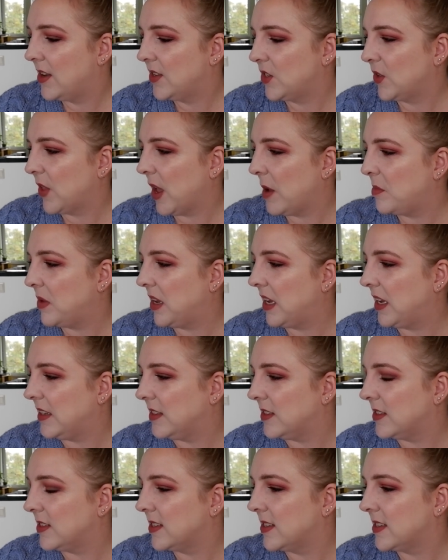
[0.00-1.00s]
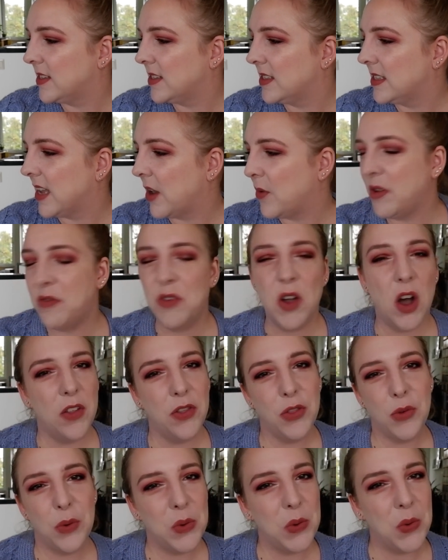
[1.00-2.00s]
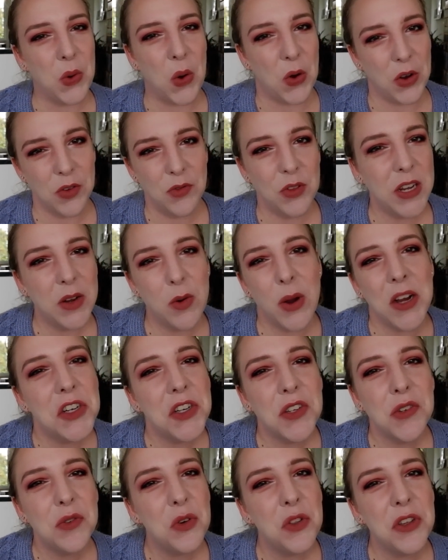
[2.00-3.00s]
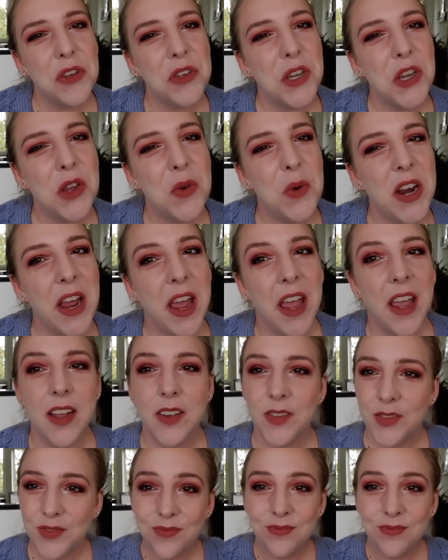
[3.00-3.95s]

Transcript: So that means that we've gone through all of the questions for this Q&A.